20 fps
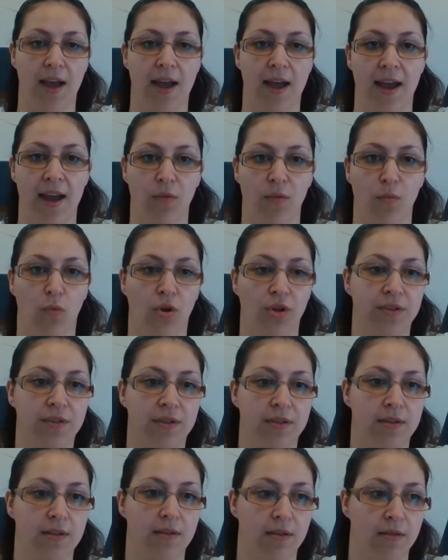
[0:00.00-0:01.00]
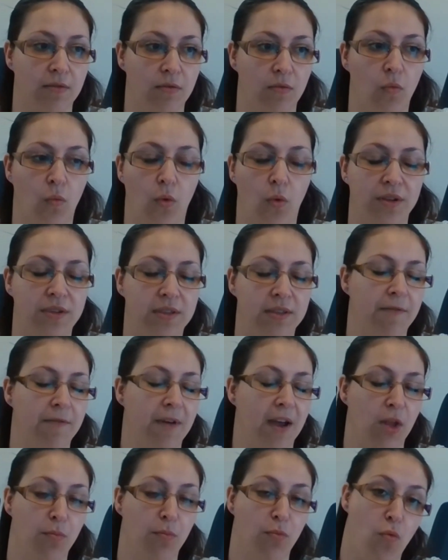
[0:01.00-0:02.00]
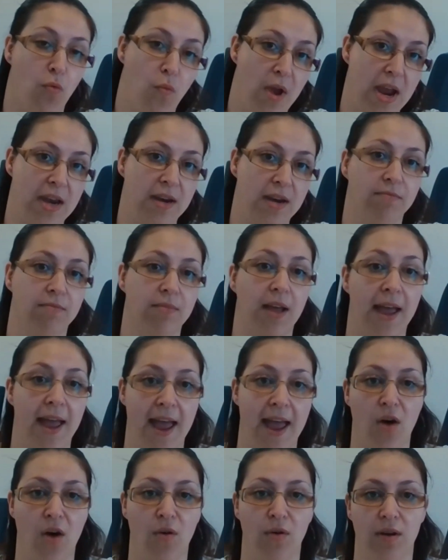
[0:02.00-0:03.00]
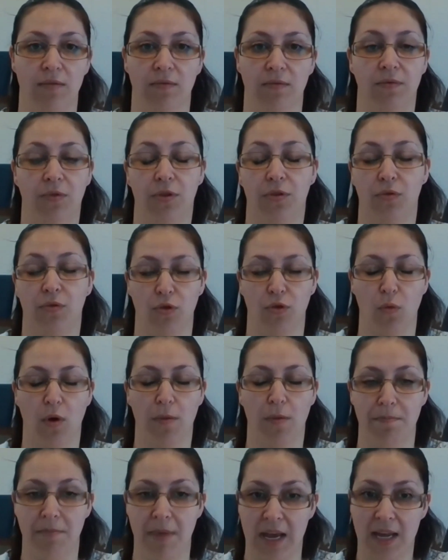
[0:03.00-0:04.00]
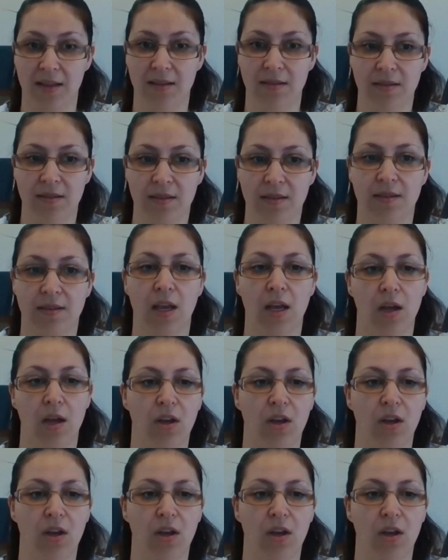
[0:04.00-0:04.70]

and what's available when, how, and through what means.